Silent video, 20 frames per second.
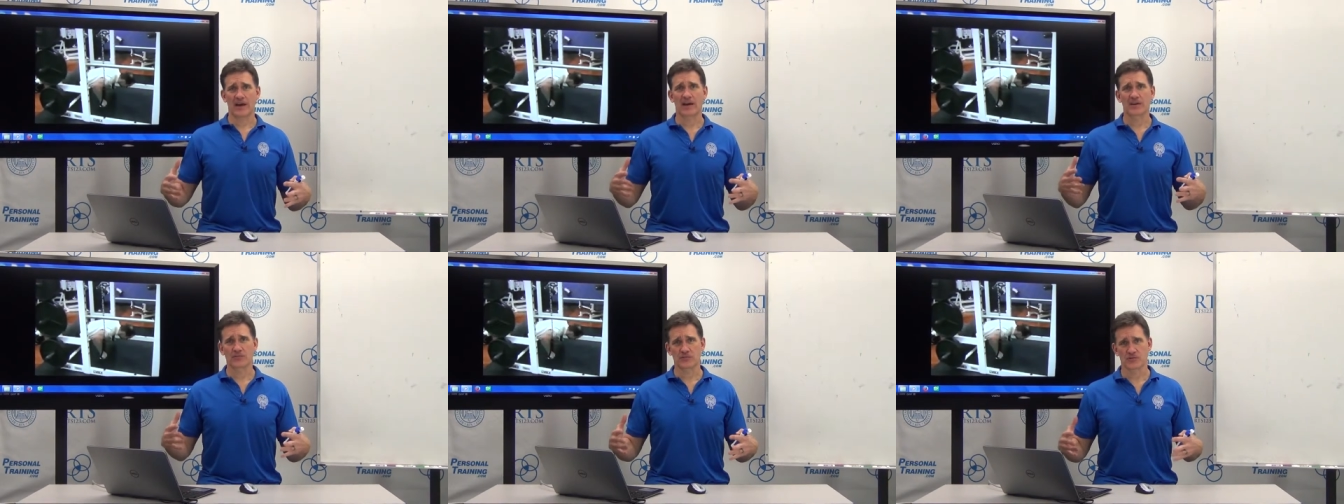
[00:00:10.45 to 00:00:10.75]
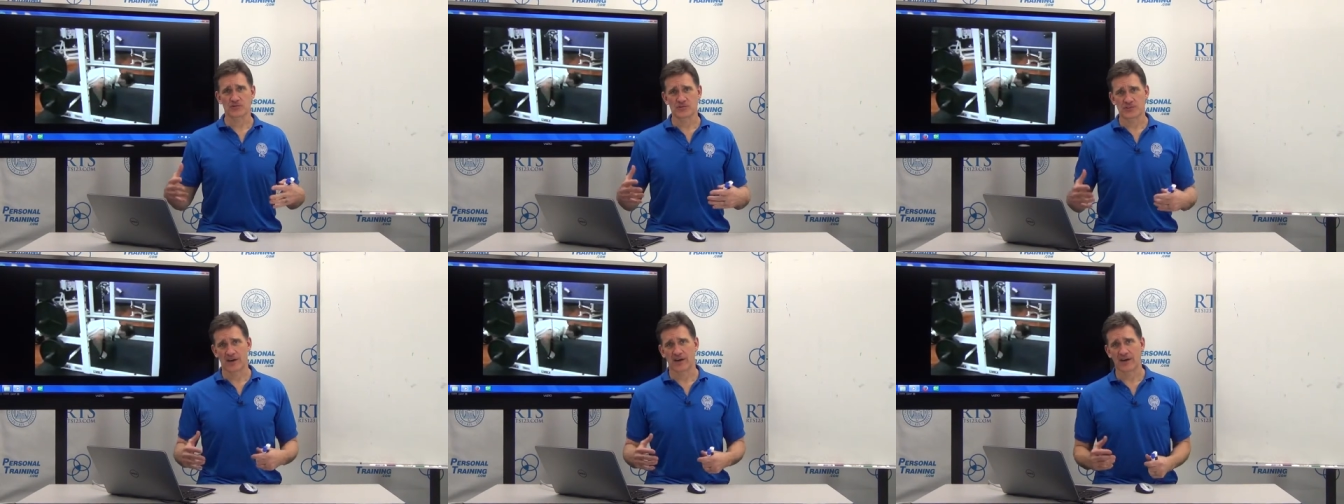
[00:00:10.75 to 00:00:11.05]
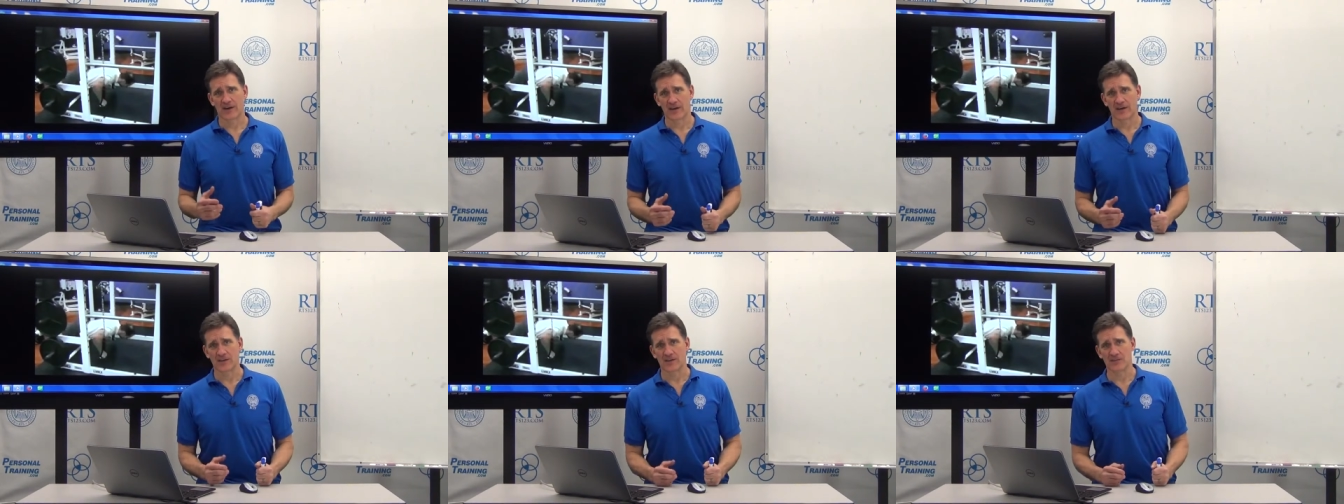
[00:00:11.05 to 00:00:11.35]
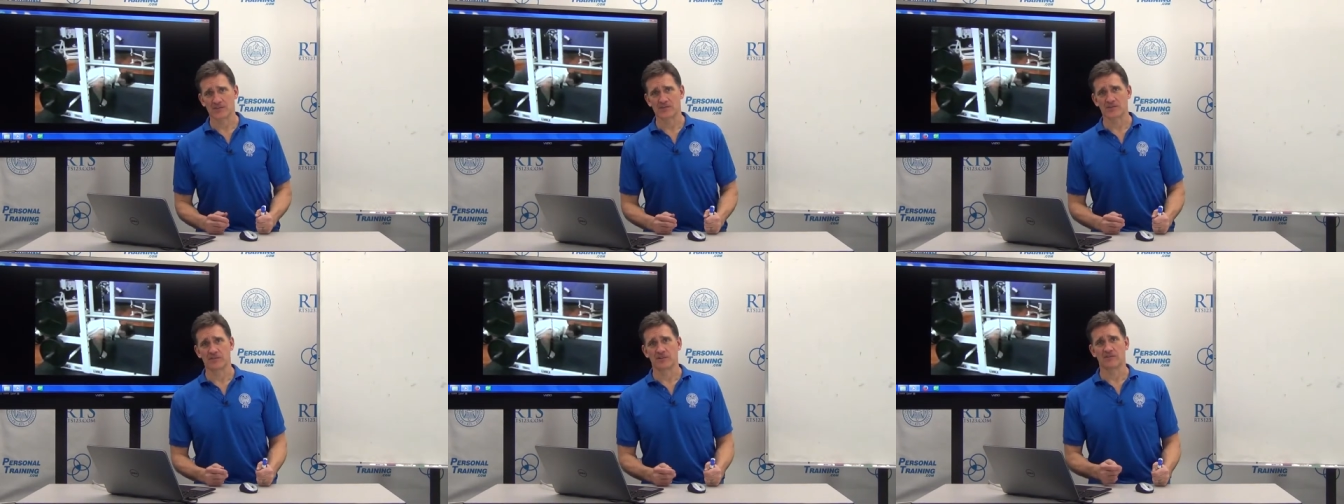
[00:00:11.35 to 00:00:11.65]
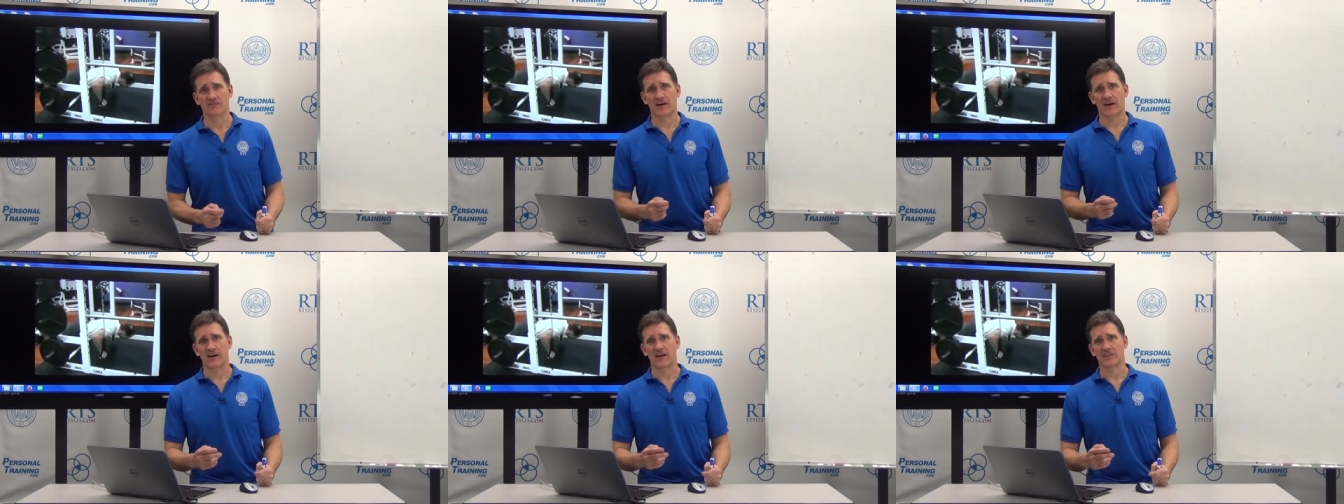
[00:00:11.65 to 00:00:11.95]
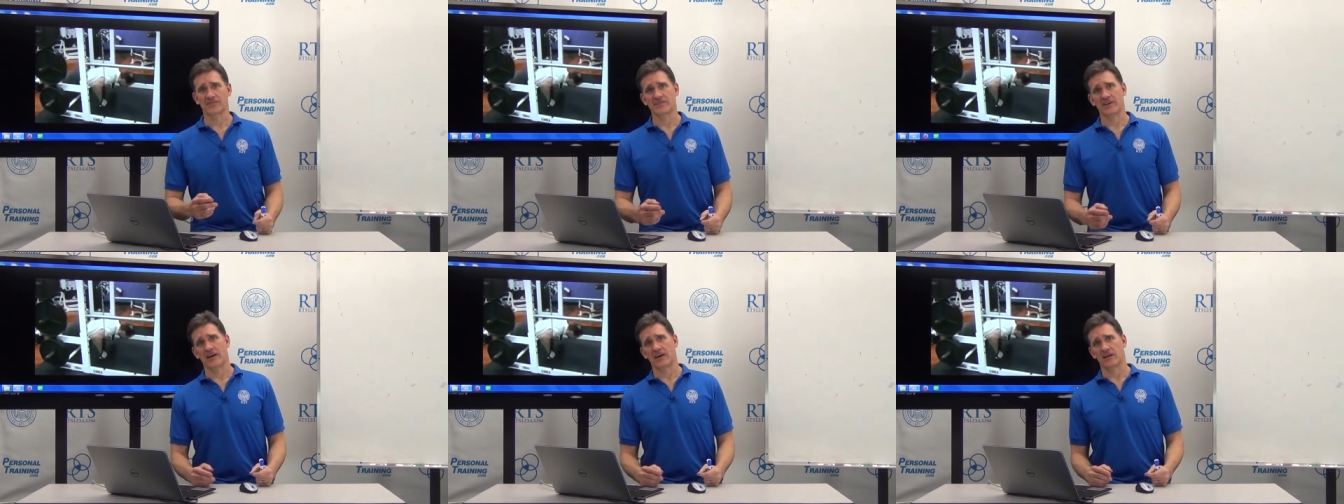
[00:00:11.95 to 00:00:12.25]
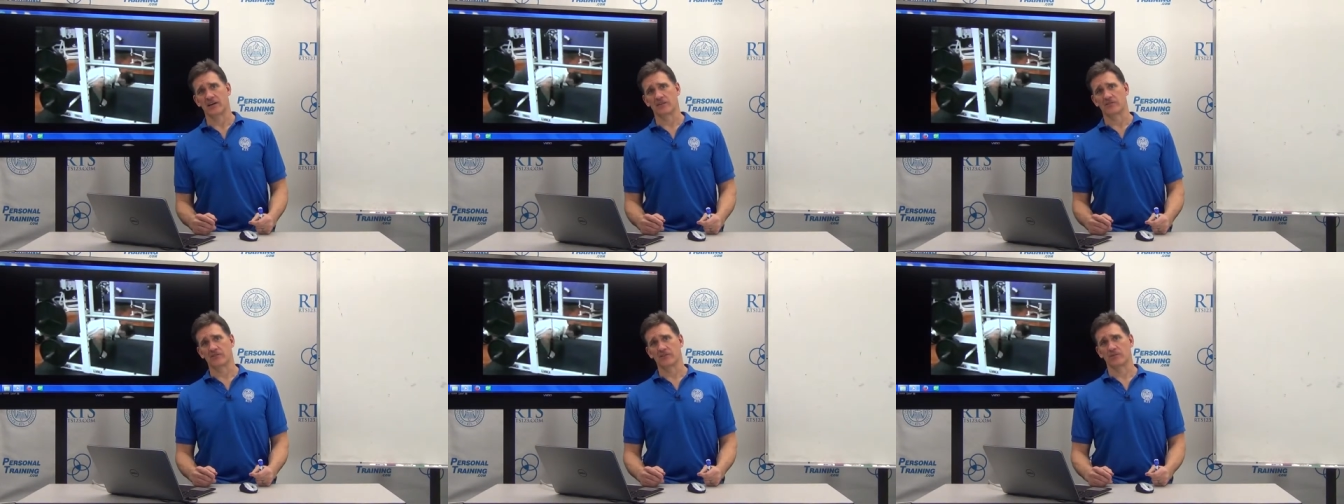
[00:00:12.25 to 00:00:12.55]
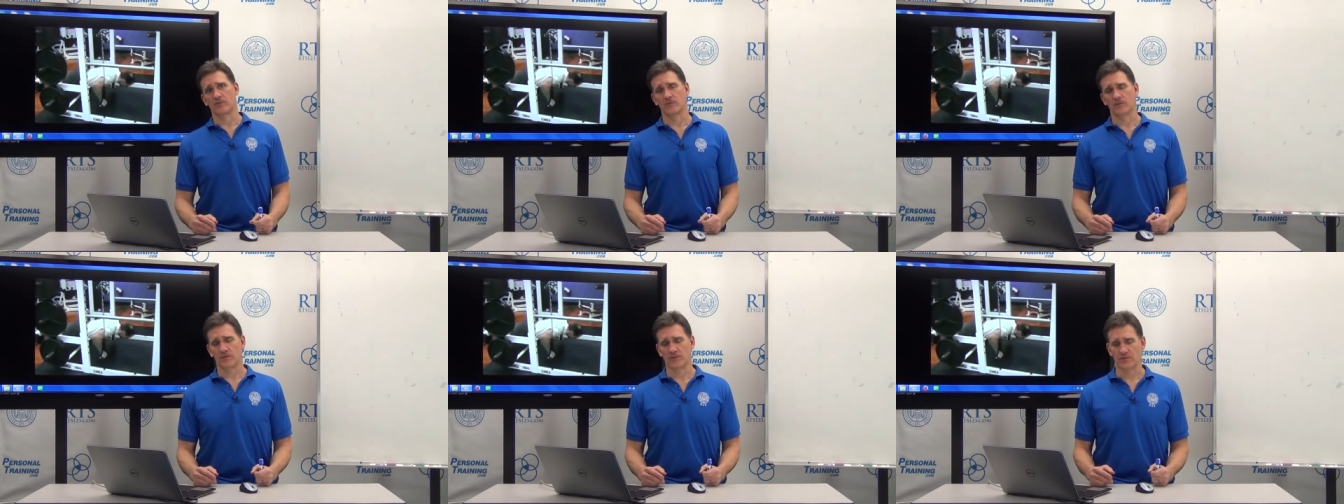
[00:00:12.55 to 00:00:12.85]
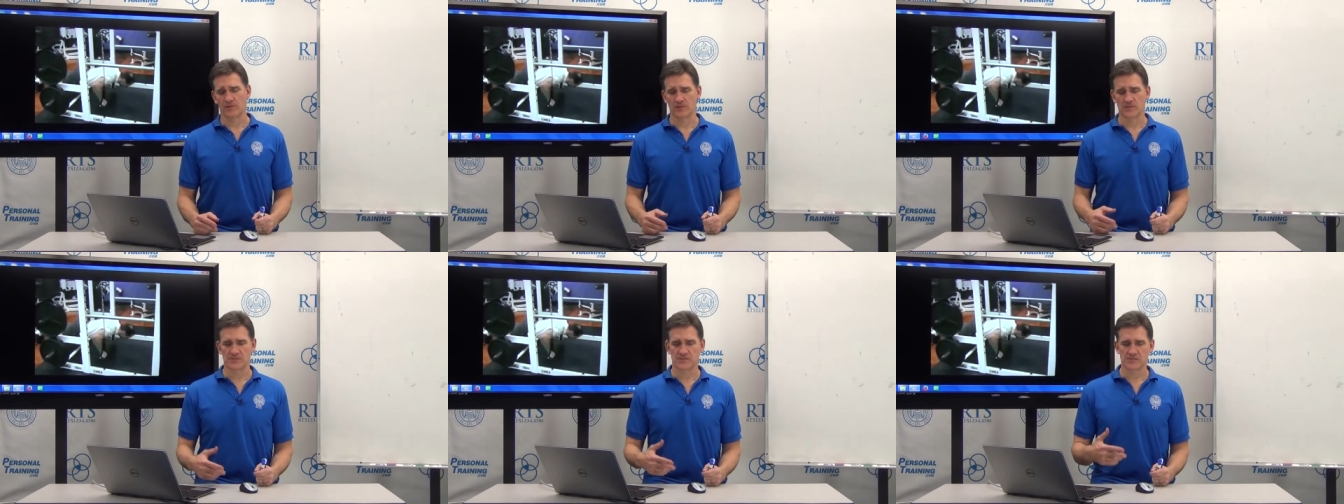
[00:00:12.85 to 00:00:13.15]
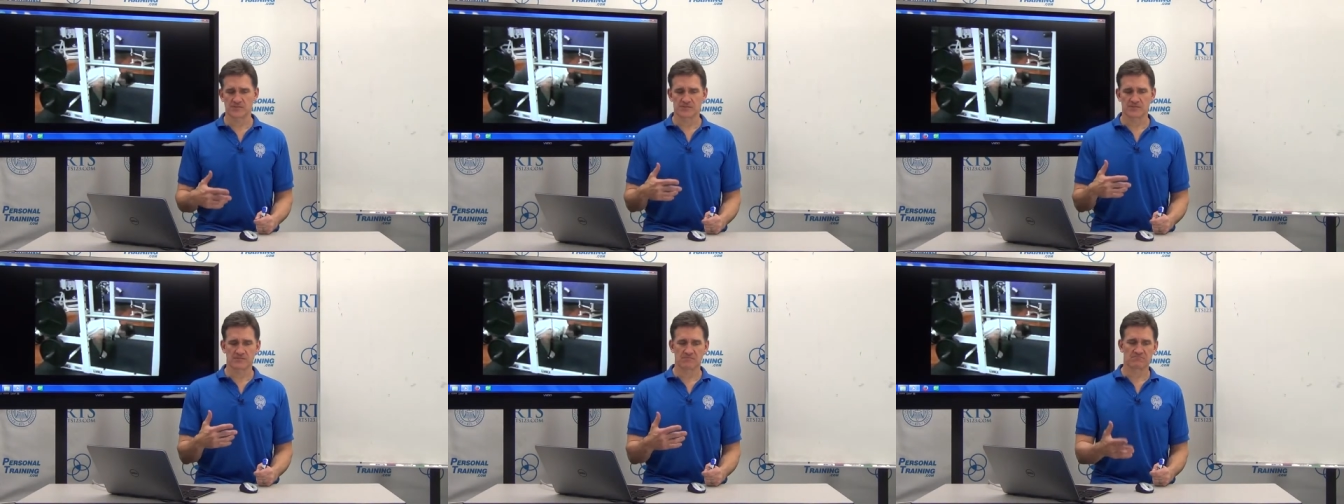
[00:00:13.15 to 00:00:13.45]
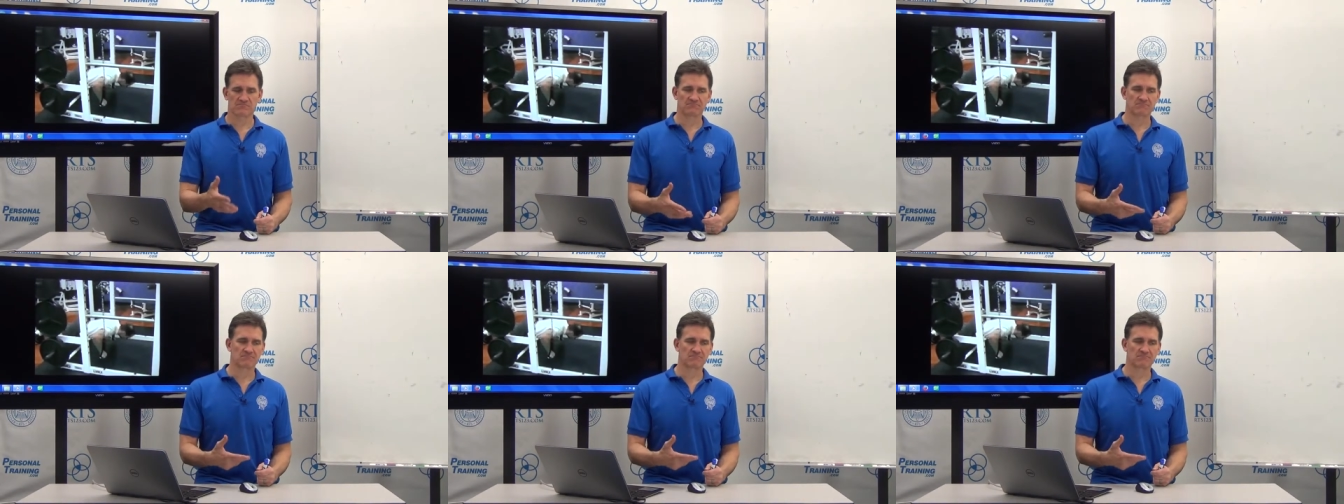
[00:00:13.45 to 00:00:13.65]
exercise device out of it, whether it's